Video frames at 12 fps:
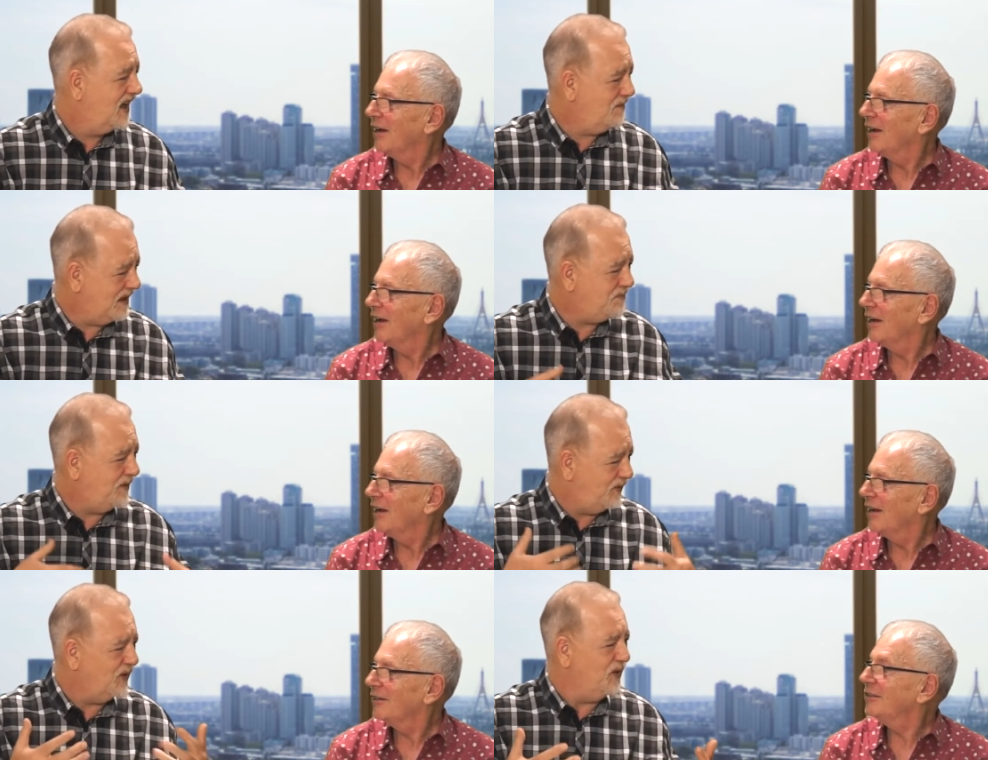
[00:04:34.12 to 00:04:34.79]
Speaker 1: It
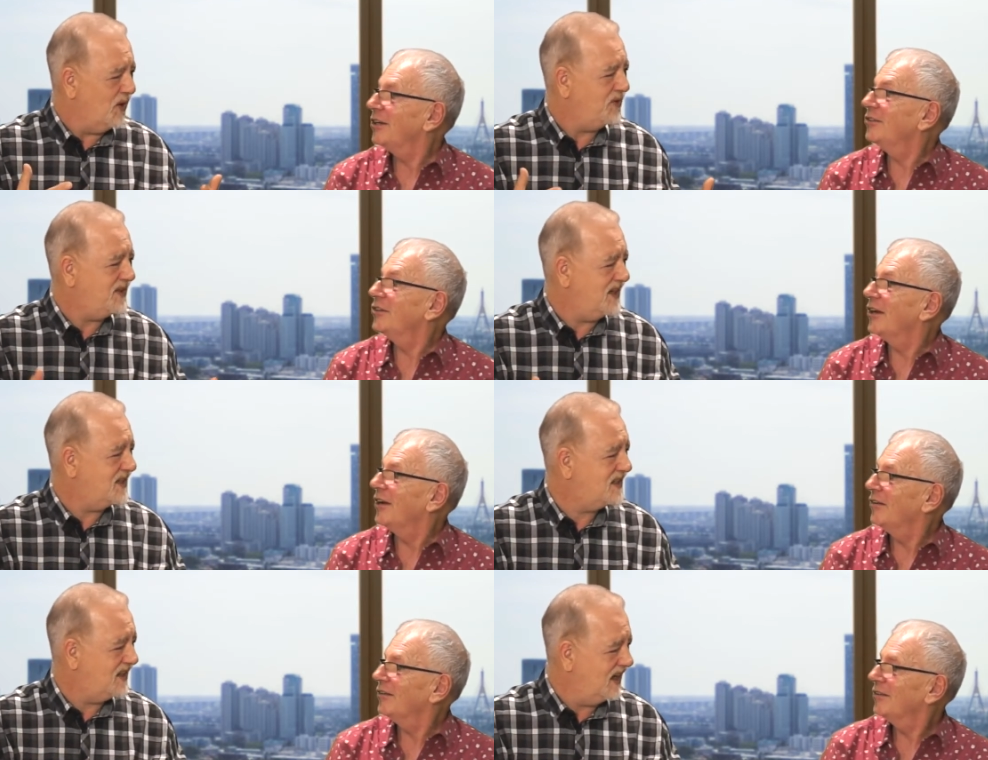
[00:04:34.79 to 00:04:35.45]
makes me feel
Speaker 2: does
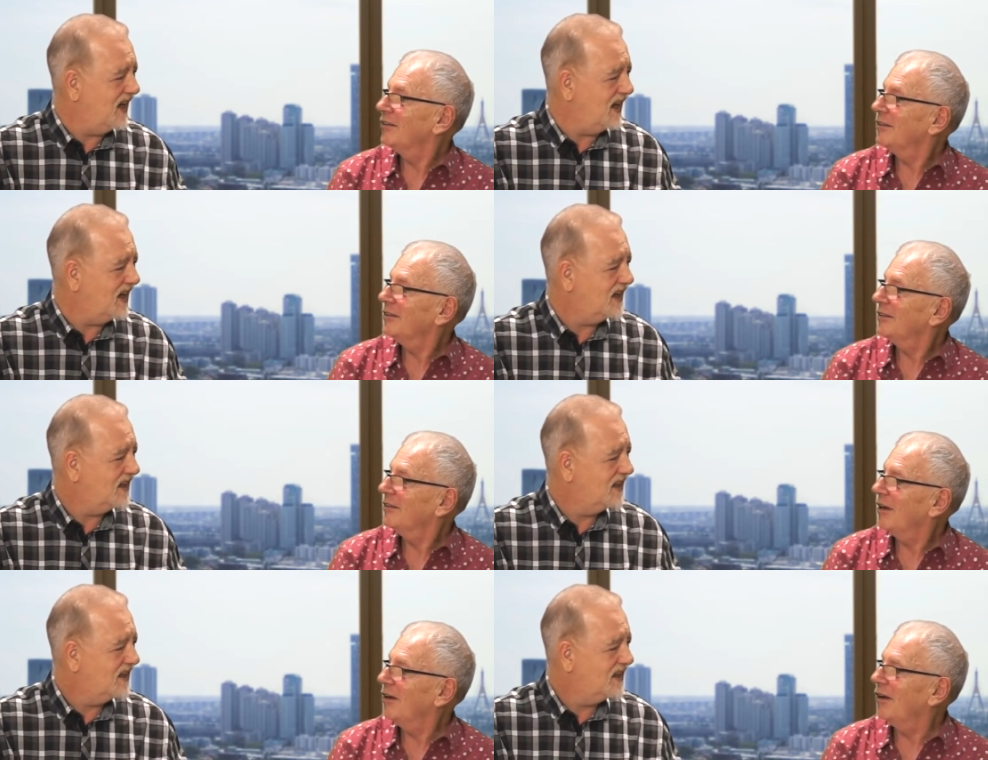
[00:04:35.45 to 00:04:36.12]
nauseous. It? Yeah.
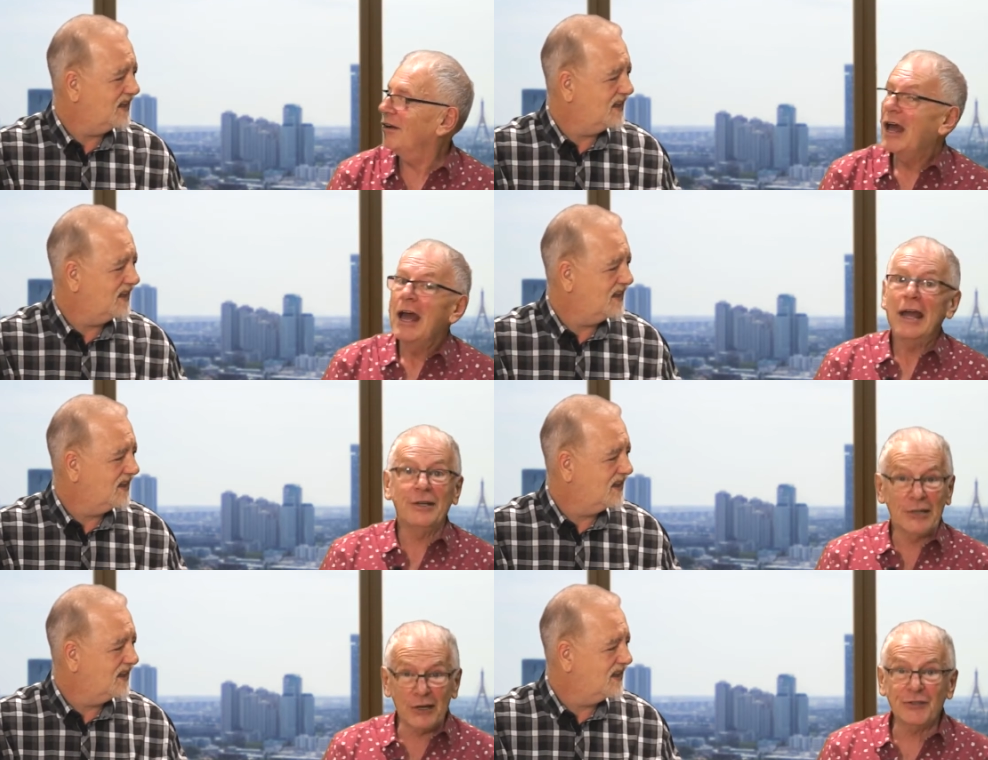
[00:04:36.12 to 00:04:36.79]
Uh,
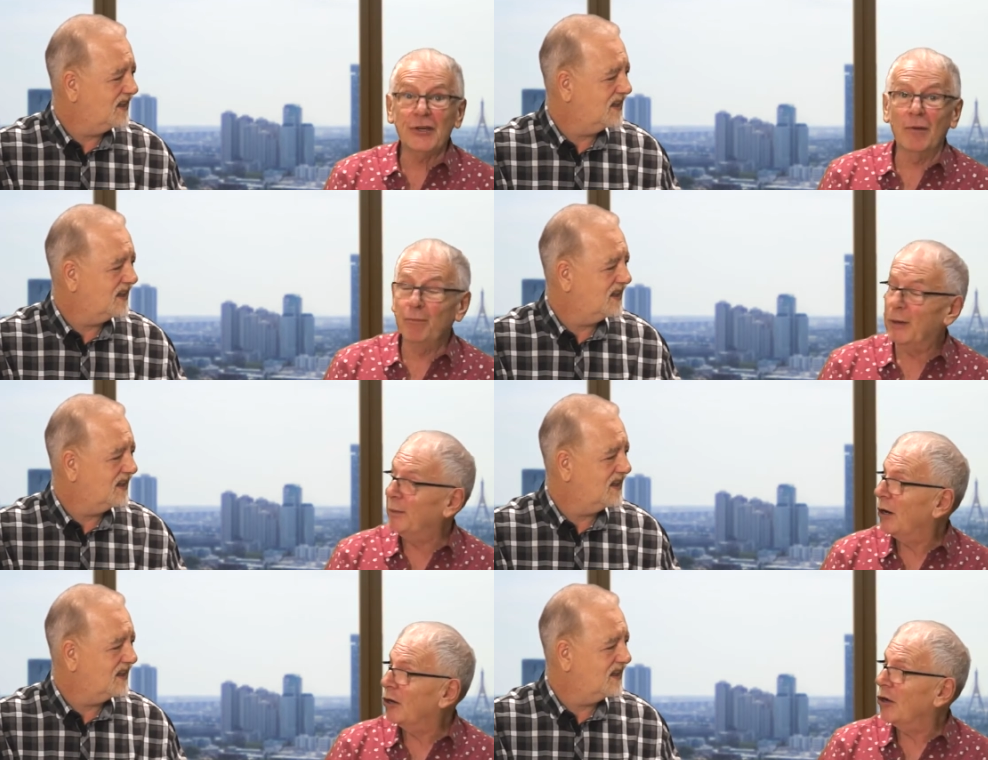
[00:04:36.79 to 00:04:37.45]
it does some
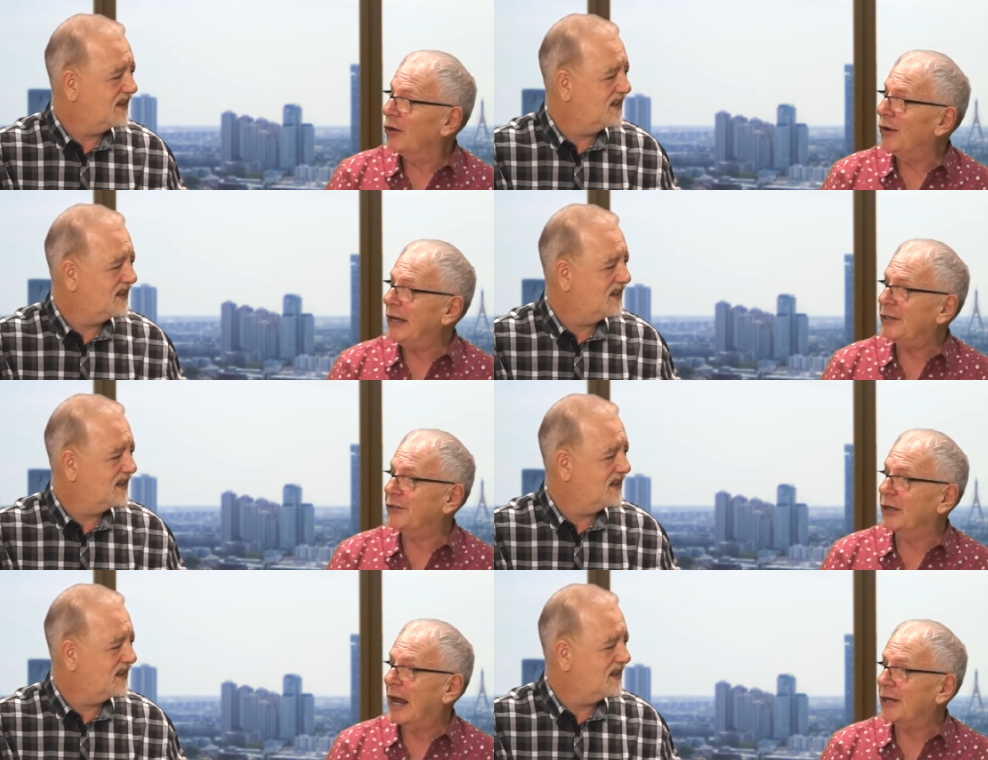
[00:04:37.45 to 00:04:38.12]
people. I've got a
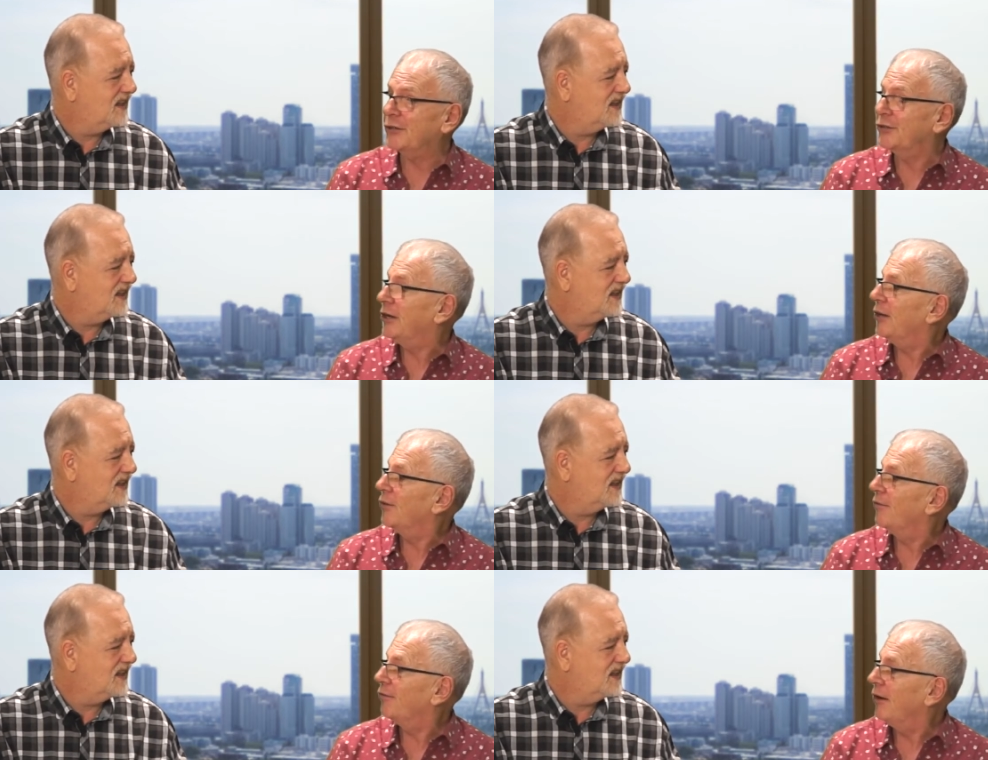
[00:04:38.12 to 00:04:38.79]
niece that has to
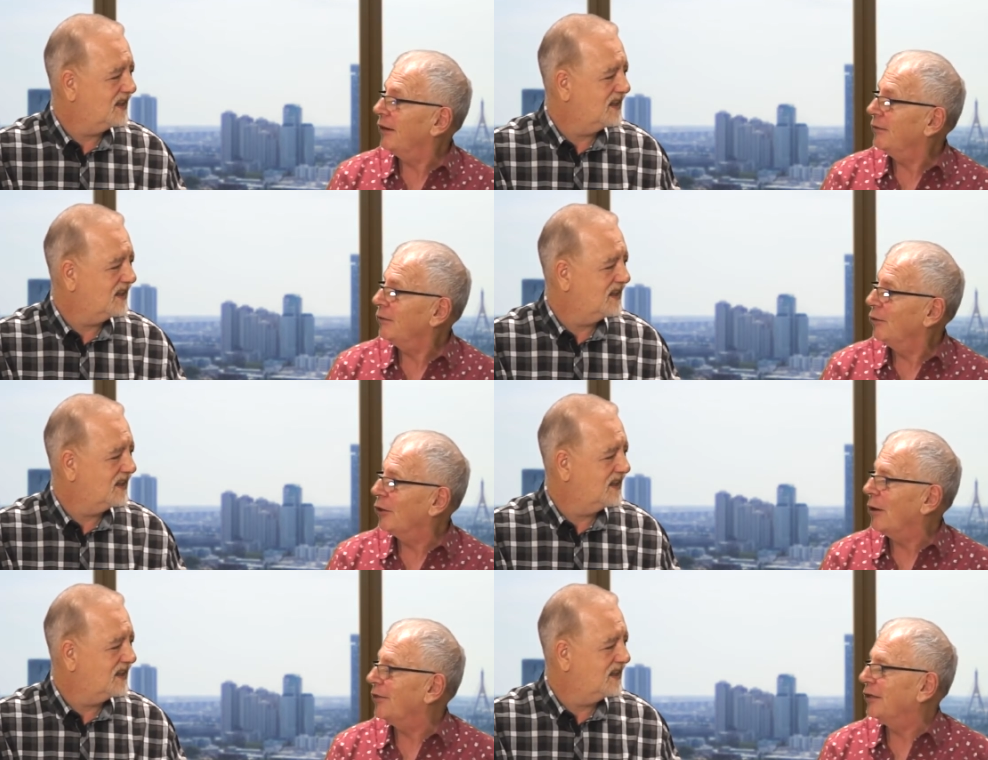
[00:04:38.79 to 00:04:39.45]
sit in the front,
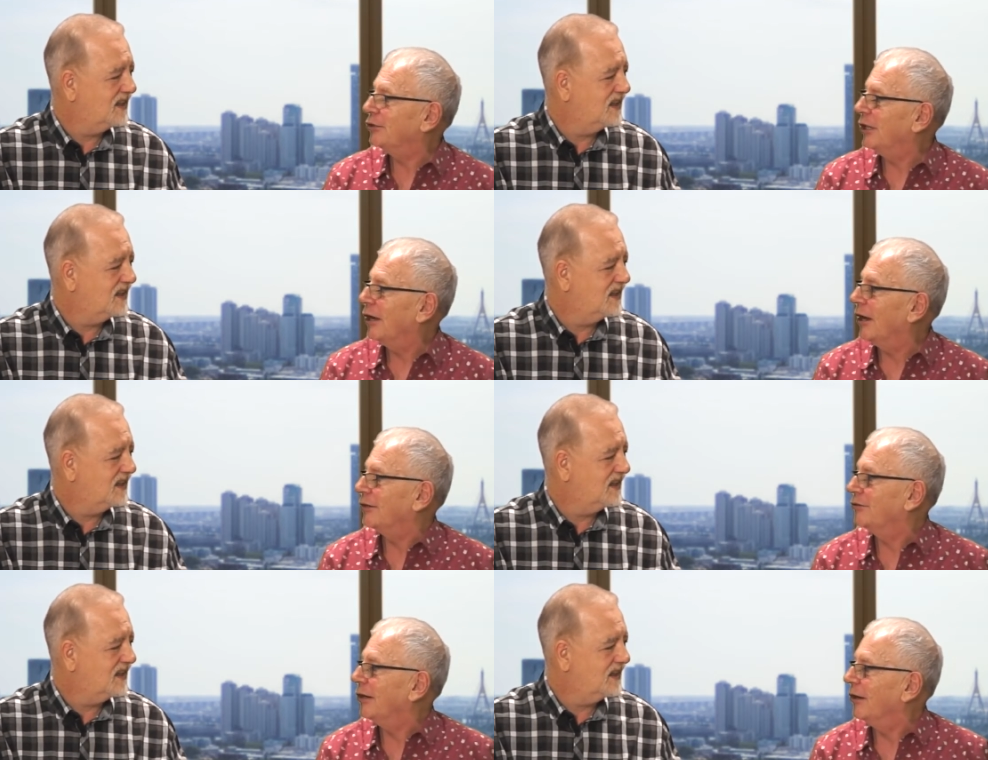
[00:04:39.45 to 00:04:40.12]
although I think she
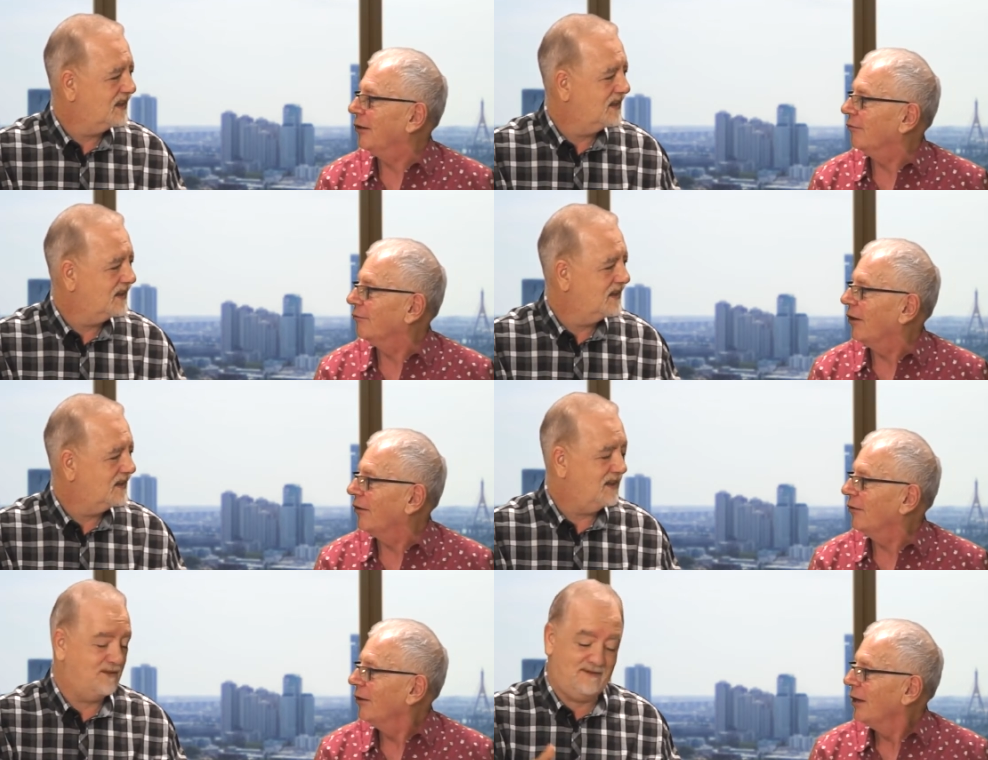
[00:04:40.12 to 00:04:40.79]
likes sitting in the
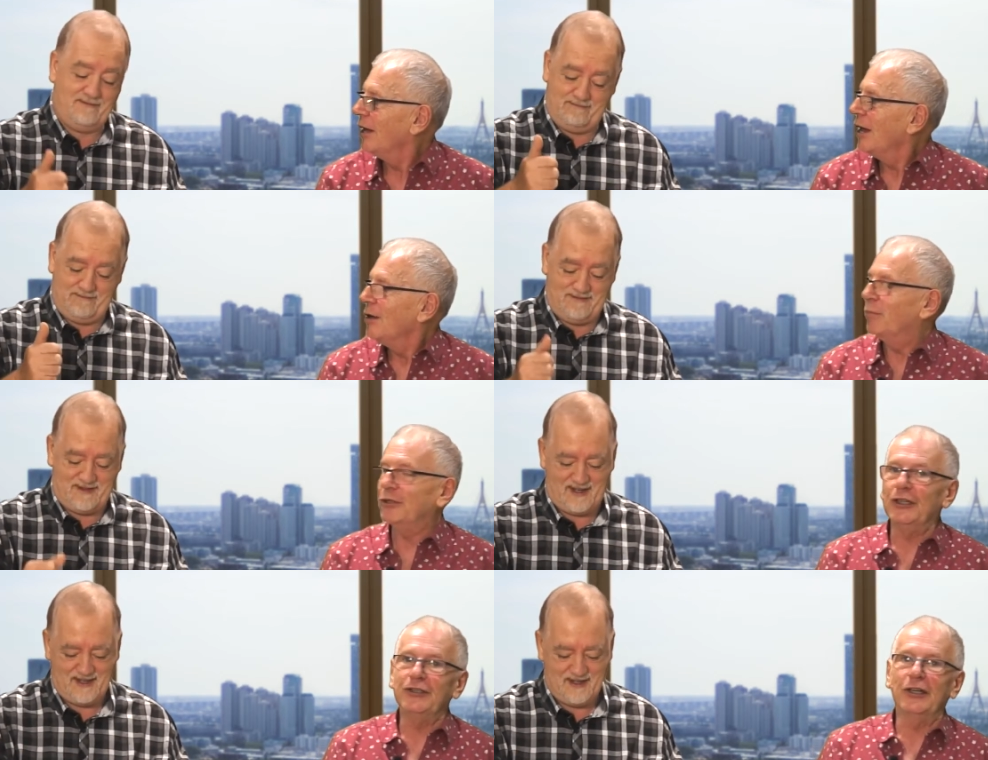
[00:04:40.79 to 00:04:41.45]
front. but she